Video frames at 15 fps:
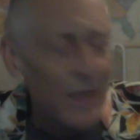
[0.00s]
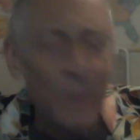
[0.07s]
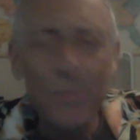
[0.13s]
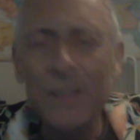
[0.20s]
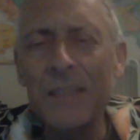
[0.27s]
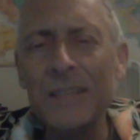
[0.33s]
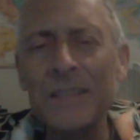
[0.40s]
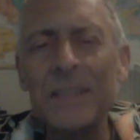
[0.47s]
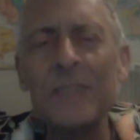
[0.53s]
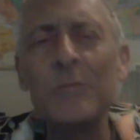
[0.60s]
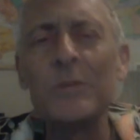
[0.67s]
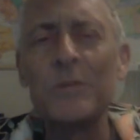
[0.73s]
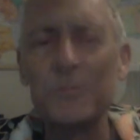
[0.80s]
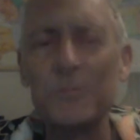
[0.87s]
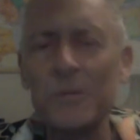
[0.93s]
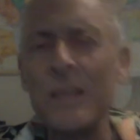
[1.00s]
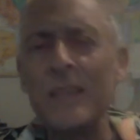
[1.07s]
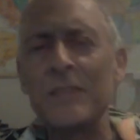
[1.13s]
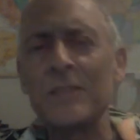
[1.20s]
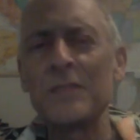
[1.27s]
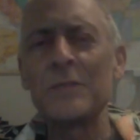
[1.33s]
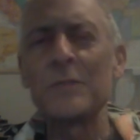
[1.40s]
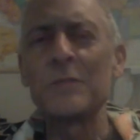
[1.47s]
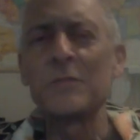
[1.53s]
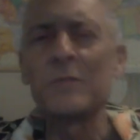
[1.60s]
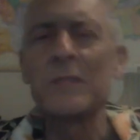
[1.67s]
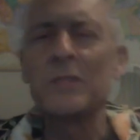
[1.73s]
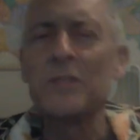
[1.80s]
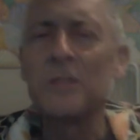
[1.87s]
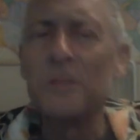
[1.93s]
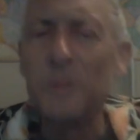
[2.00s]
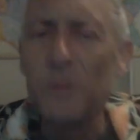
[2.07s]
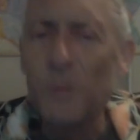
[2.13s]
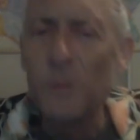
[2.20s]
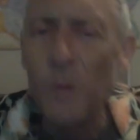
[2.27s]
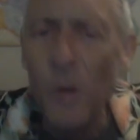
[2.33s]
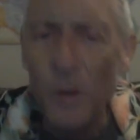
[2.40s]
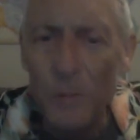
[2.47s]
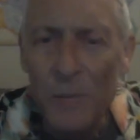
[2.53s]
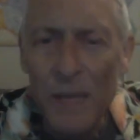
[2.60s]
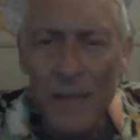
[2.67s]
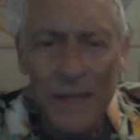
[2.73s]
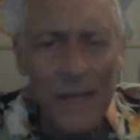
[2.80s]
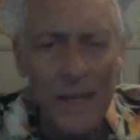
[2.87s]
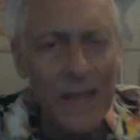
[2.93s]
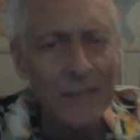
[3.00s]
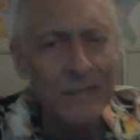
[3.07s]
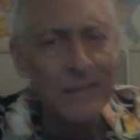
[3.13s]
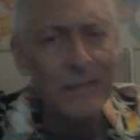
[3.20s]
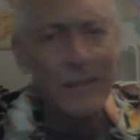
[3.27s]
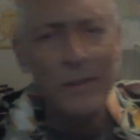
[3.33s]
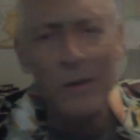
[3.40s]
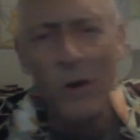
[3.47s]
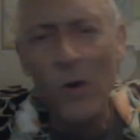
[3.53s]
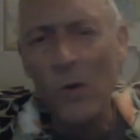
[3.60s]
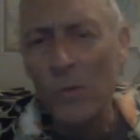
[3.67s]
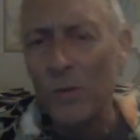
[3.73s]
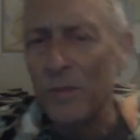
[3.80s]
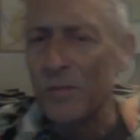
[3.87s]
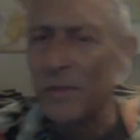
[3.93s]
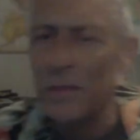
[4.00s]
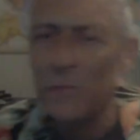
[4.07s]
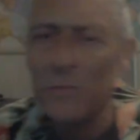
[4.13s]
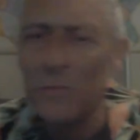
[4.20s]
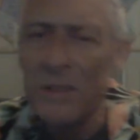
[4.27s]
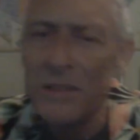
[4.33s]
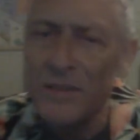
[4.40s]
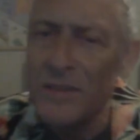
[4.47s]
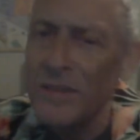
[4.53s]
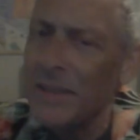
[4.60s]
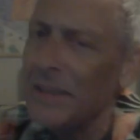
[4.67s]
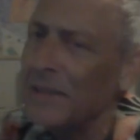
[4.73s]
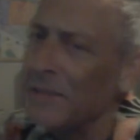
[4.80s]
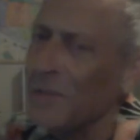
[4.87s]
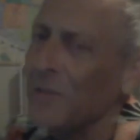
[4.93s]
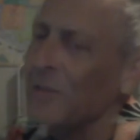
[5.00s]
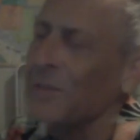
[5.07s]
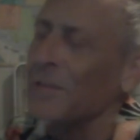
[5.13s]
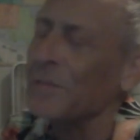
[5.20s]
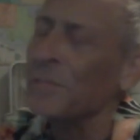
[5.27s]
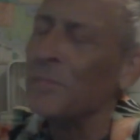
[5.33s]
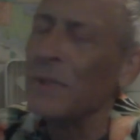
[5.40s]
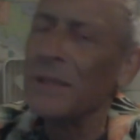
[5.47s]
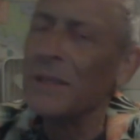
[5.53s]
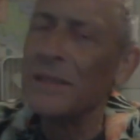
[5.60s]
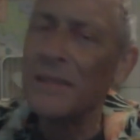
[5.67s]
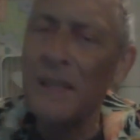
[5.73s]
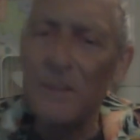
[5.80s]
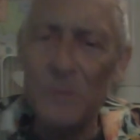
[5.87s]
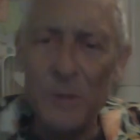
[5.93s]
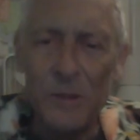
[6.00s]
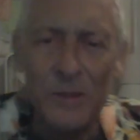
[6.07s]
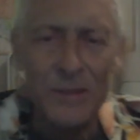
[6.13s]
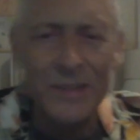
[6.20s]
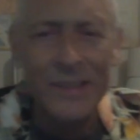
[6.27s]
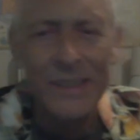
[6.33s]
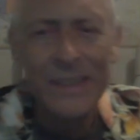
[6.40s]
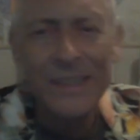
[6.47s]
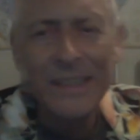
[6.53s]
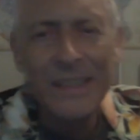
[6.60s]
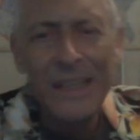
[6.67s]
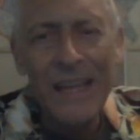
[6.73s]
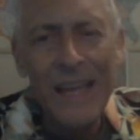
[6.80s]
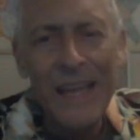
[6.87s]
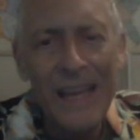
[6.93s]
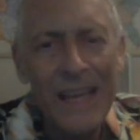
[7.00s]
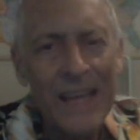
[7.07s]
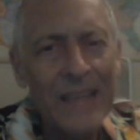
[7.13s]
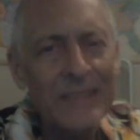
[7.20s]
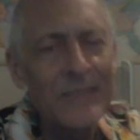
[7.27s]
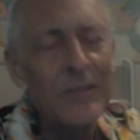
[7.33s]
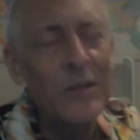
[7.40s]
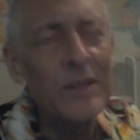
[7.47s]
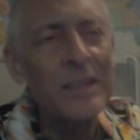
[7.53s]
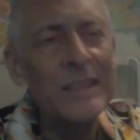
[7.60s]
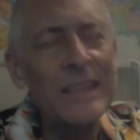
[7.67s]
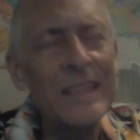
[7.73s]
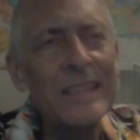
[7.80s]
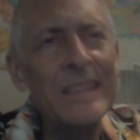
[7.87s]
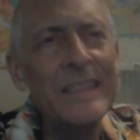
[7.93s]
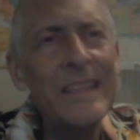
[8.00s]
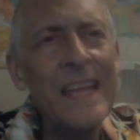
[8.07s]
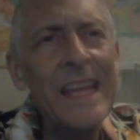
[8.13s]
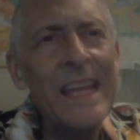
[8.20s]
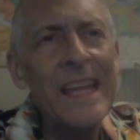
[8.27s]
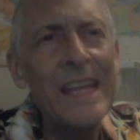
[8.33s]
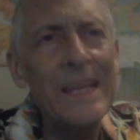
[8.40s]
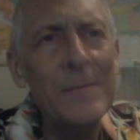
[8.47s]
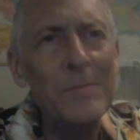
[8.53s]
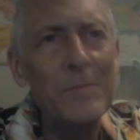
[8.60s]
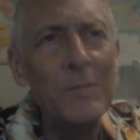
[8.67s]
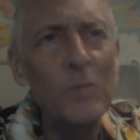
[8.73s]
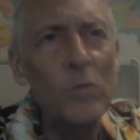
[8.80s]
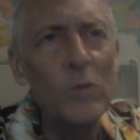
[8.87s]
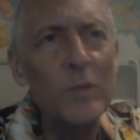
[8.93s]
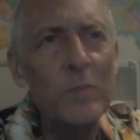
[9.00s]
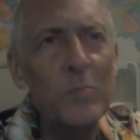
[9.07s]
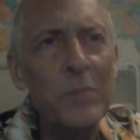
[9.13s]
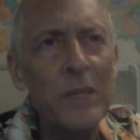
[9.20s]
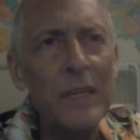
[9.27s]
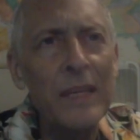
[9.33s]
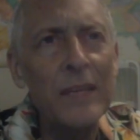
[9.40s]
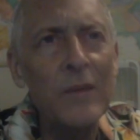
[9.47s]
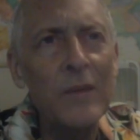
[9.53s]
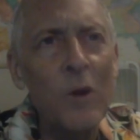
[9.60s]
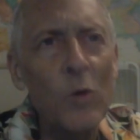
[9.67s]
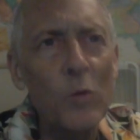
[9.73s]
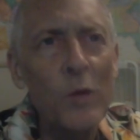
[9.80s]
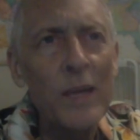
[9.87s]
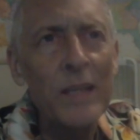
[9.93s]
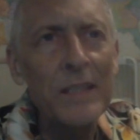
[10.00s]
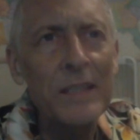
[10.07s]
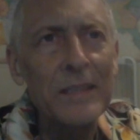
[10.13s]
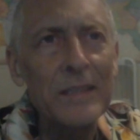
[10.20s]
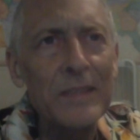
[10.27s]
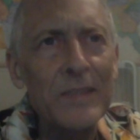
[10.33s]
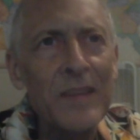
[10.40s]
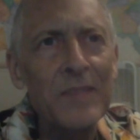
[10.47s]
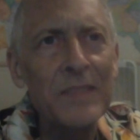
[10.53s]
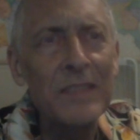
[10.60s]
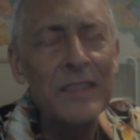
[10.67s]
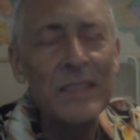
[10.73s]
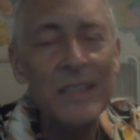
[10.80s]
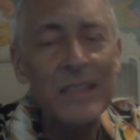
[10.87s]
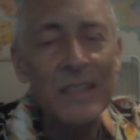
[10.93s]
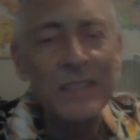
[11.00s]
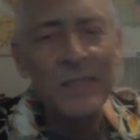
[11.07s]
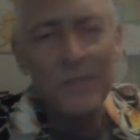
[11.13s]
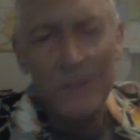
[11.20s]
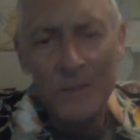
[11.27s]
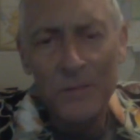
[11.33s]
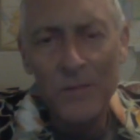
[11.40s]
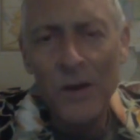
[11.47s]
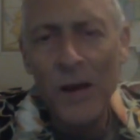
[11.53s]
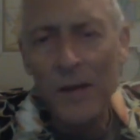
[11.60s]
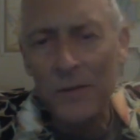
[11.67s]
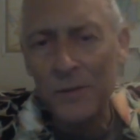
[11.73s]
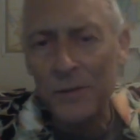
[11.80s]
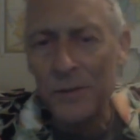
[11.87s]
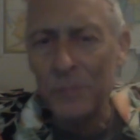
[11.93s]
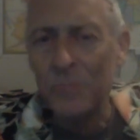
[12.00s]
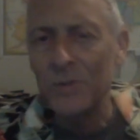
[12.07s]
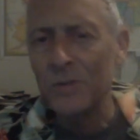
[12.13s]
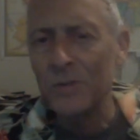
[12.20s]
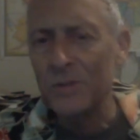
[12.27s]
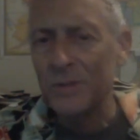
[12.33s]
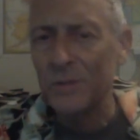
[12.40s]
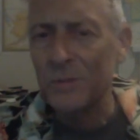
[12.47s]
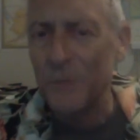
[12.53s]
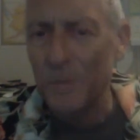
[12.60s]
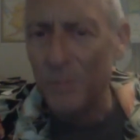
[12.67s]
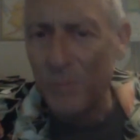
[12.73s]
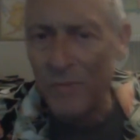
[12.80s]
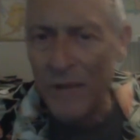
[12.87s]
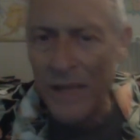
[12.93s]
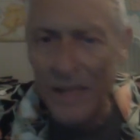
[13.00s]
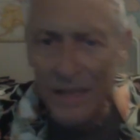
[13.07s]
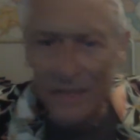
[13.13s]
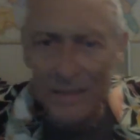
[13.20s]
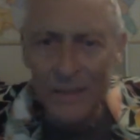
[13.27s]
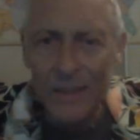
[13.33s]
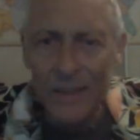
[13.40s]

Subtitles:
Because he was rich. He was rich in New York, Manhattan, the home of NBC and all the big networks. And so his name was big already in the 70s because of his father had built up the brand.